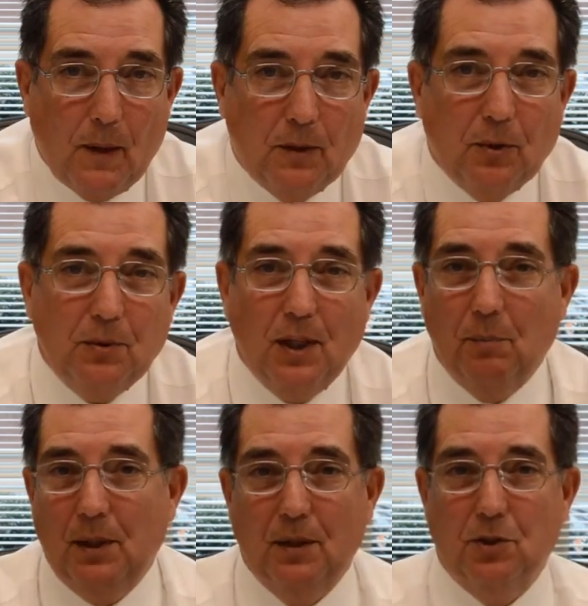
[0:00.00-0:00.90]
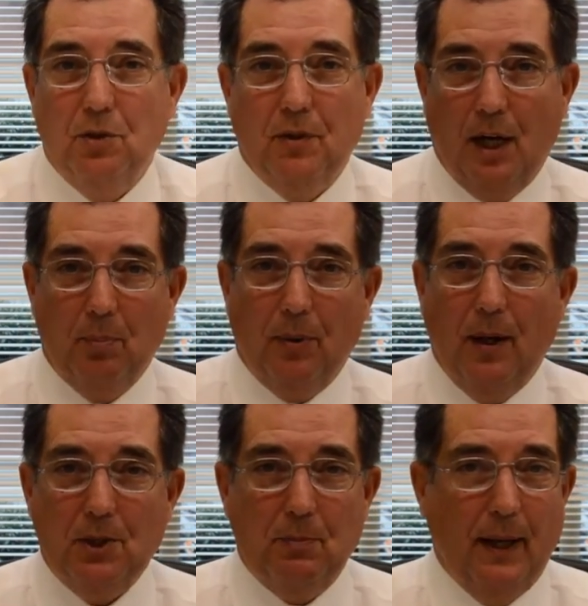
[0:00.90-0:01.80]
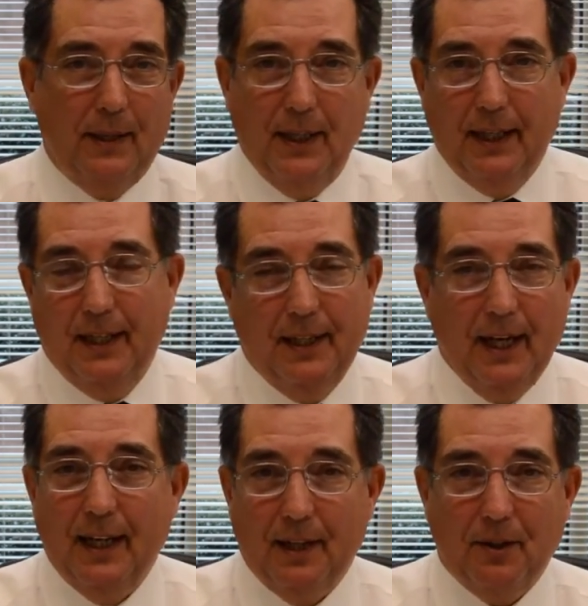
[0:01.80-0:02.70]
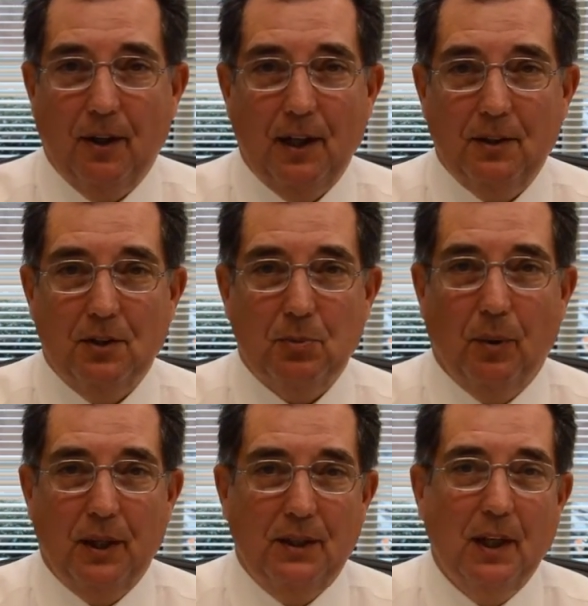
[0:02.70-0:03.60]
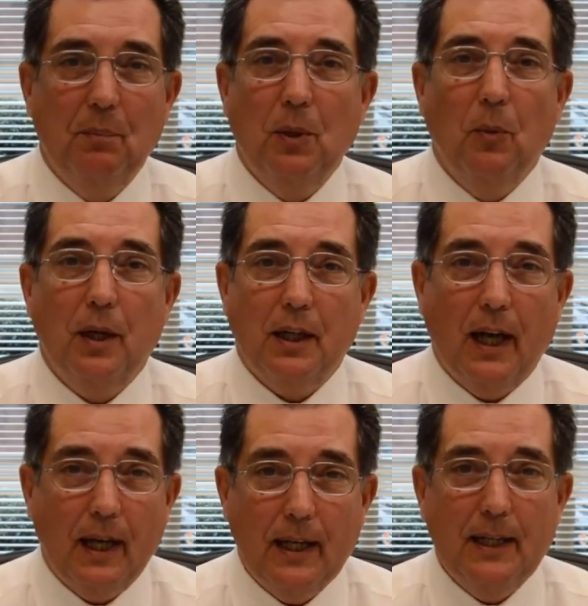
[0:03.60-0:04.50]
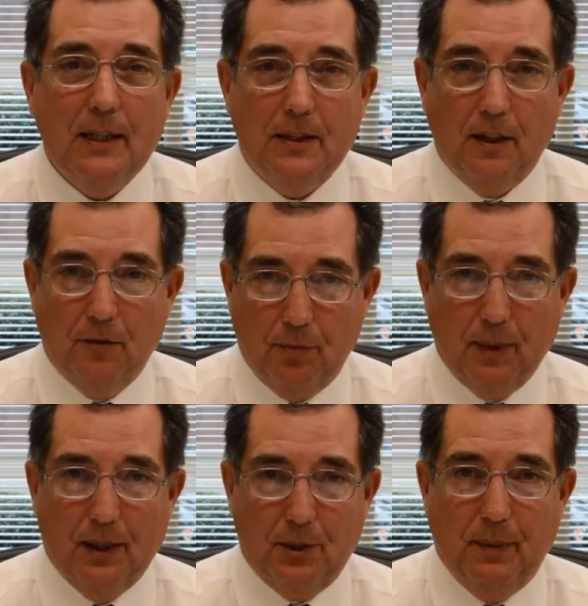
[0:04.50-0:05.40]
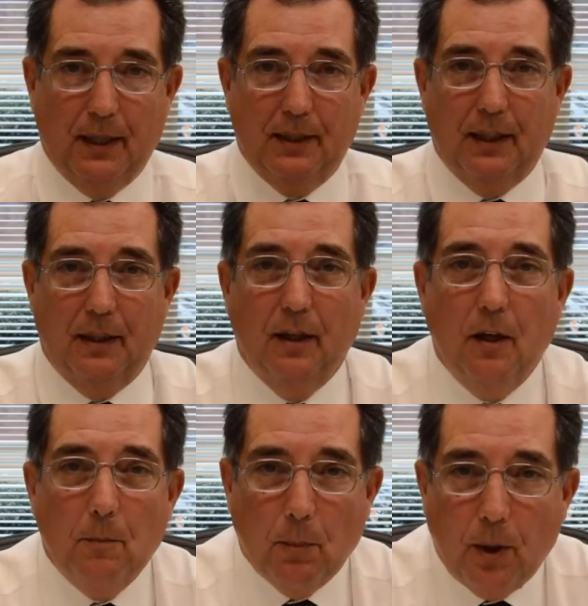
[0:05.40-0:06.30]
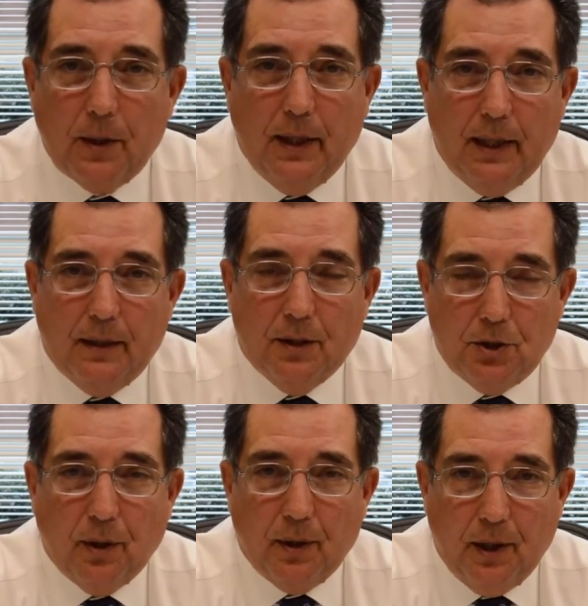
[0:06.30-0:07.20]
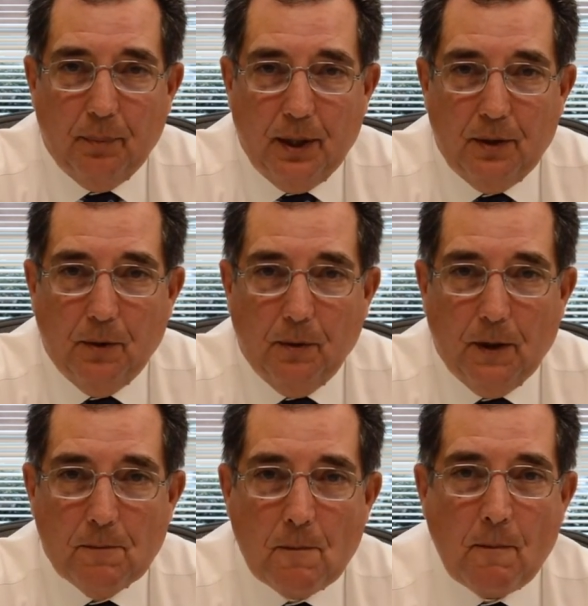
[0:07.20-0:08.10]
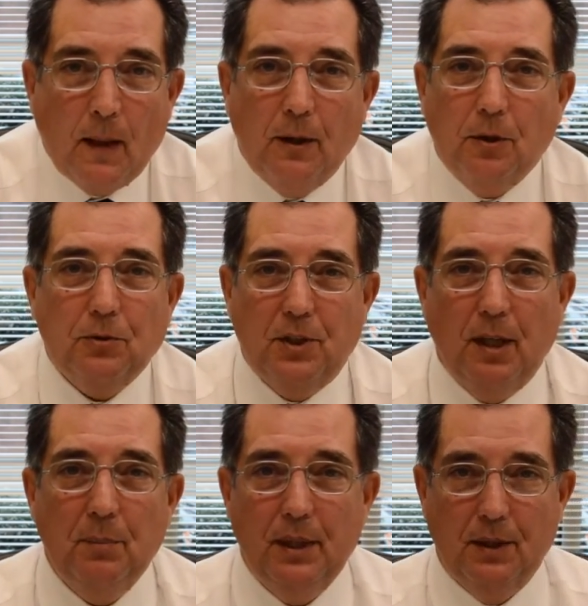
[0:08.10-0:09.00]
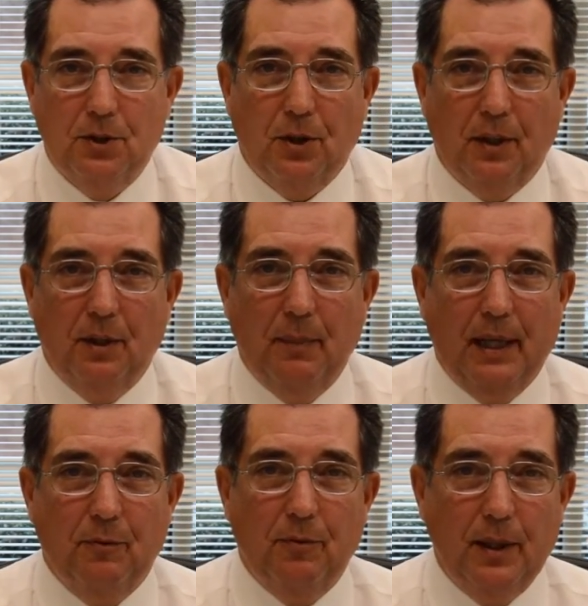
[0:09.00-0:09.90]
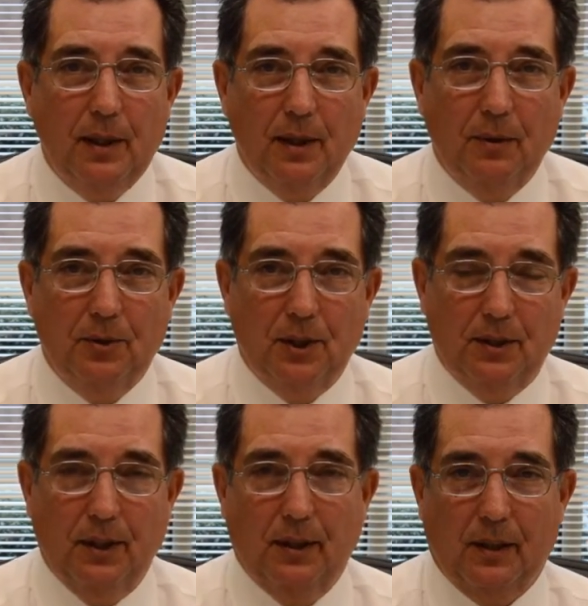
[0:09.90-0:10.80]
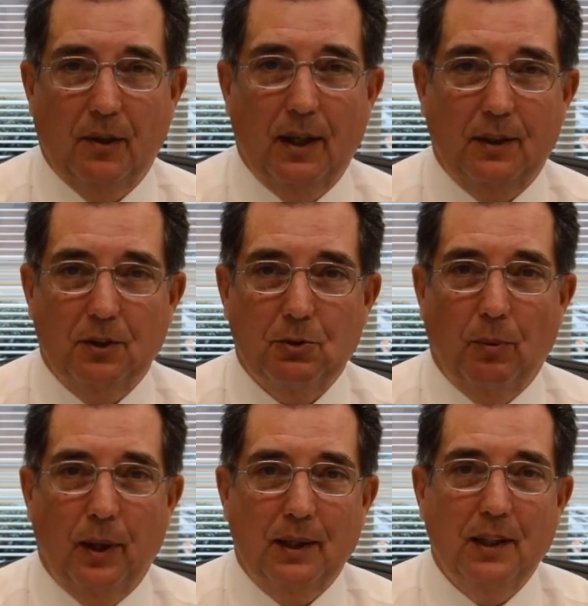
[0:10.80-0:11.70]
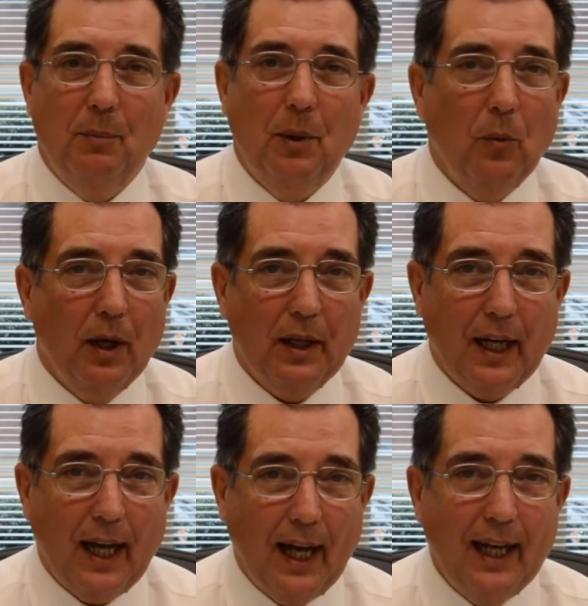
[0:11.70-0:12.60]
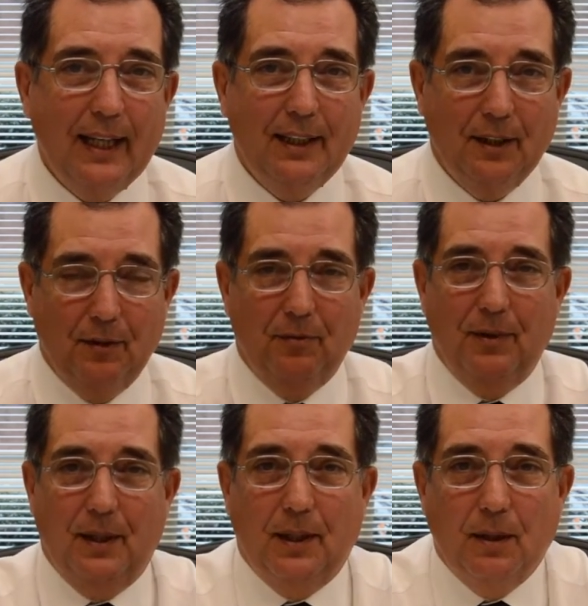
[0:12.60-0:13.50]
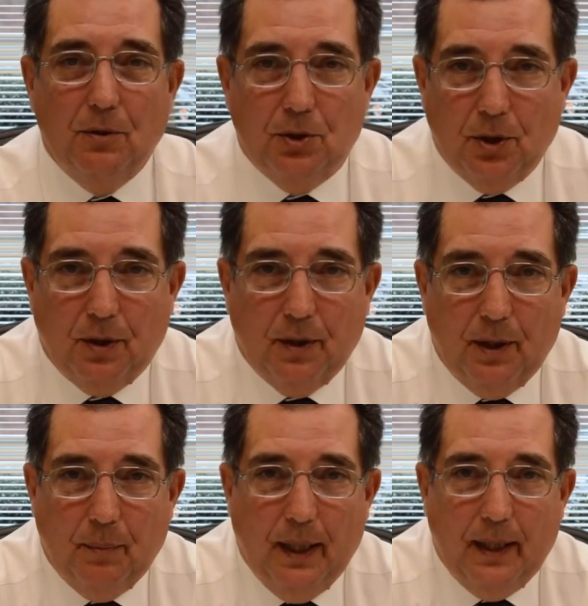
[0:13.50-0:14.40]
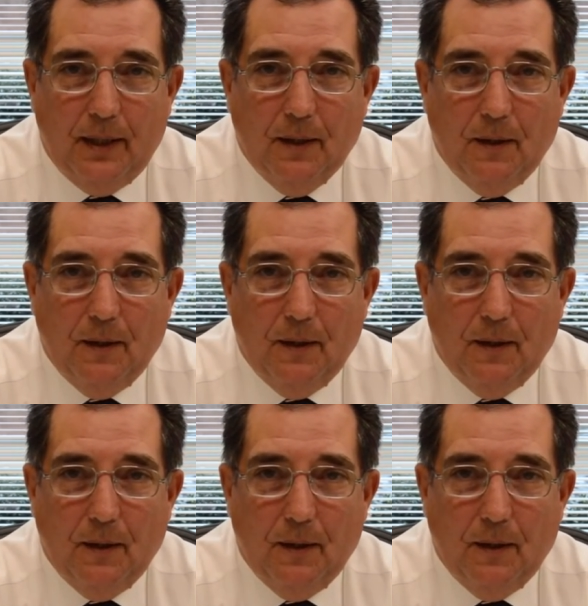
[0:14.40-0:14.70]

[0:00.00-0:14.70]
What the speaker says: Don't tell me that you've got prospecting at 9 o'clock this morning. Tell me what kind of prospecting marketing that you're going to be doing. Don't tell me that you're going to make videos at 10 o'clock this morning. Tell me what kind of videos you're going to make.